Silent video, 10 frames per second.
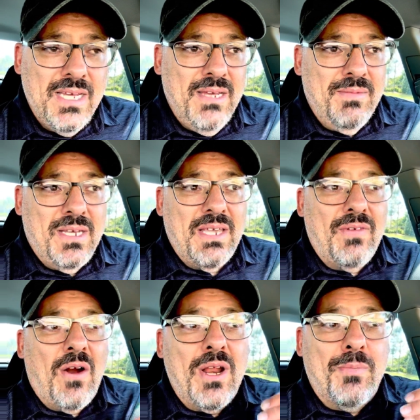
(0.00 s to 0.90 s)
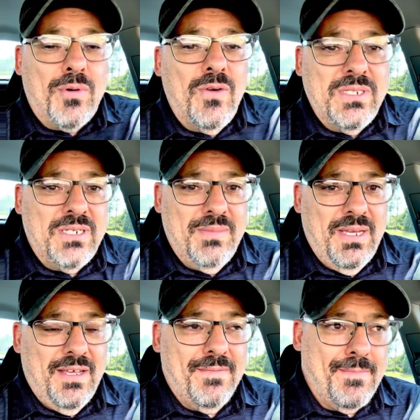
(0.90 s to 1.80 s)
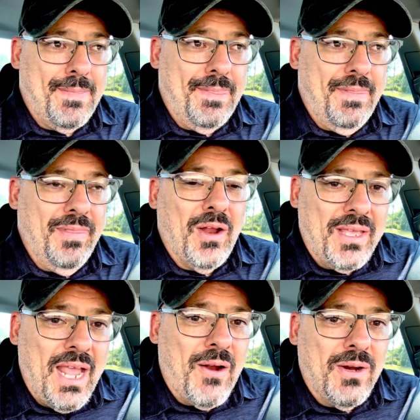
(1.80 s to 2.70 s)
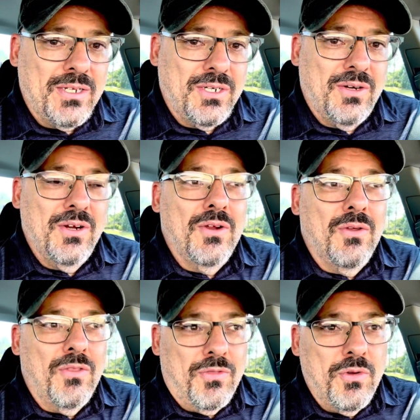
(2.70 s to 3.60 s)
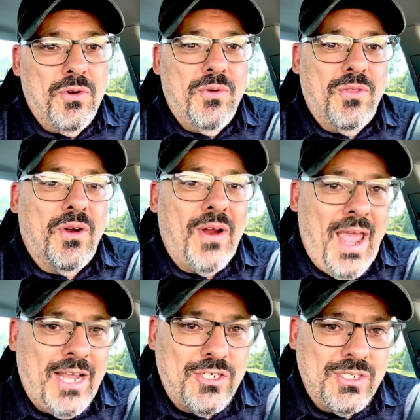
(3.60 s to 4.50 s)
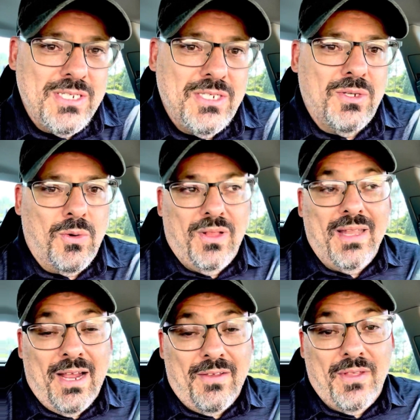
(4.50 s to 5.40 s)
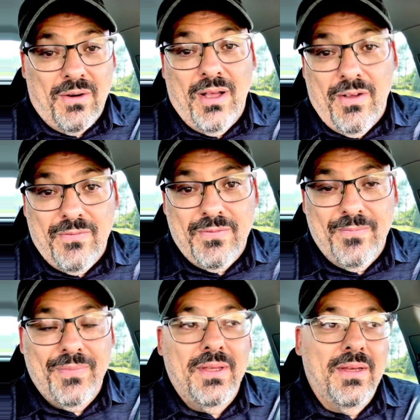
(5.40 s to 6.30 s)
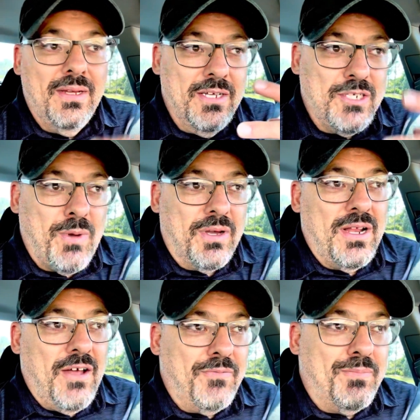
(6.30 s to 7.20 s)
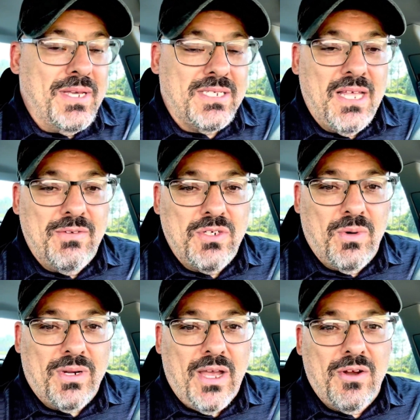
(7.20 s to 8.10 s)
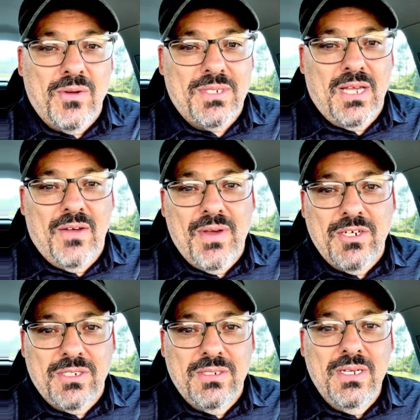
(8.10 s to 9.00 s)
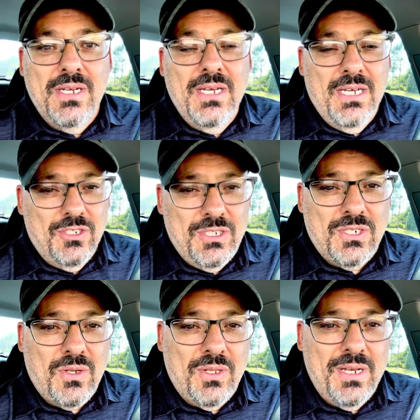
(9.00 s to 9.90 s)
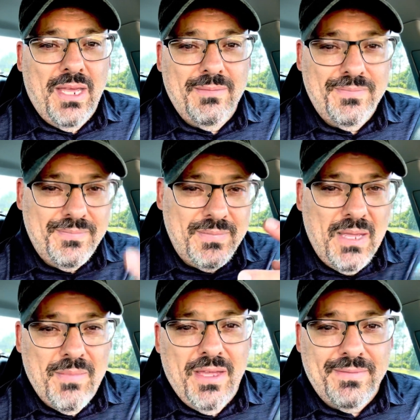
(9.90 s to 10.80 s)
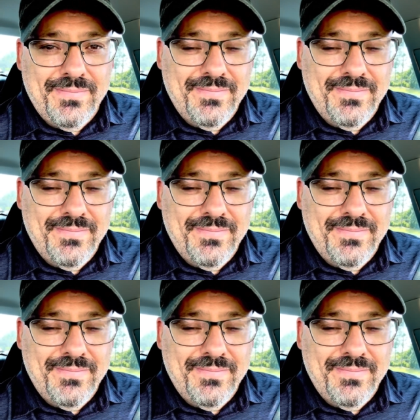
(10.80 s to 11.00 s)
because they've already proven to me their character through their actions or the lack thereof. Spoken enough. Peace and love as you work out your own salvation. In Jesus' holy name. Amen.